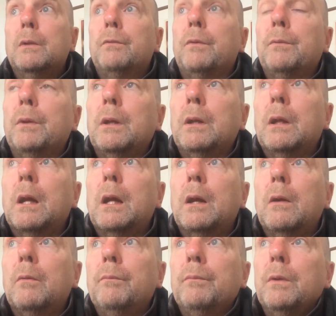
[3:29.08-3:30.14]
from the
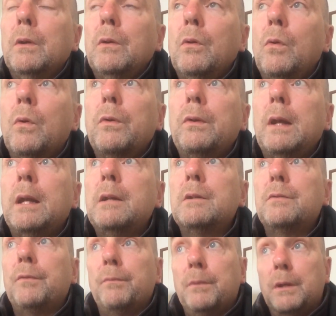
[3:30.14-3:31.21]
um,
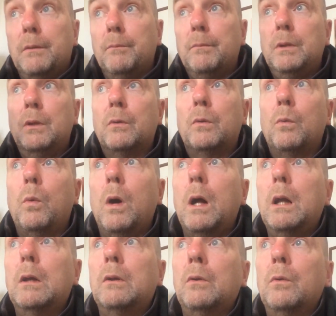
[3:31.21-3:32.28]
Northlands, from the you know the
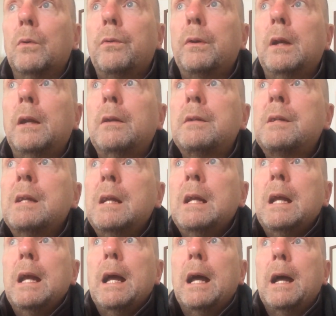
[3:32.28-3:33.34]
wild Northlands.
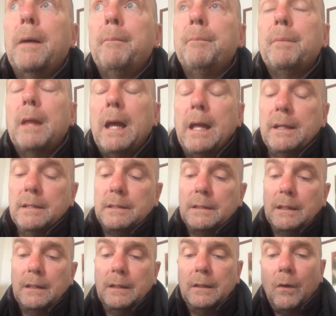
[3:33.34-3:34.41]
Um, and
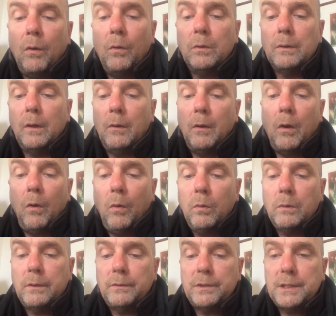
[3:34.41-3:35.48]
all
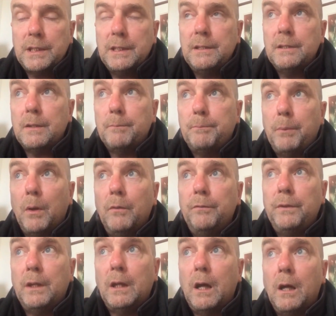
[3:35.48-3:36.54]
all the scenes
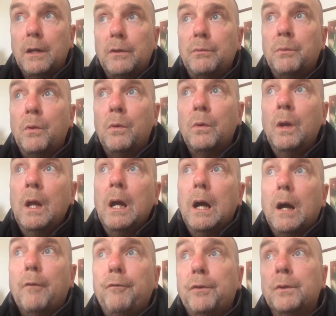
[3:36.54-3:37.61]
above the ice wall
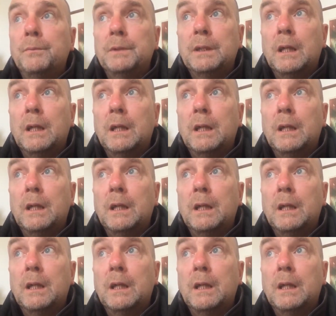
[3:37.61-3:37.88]
are filmed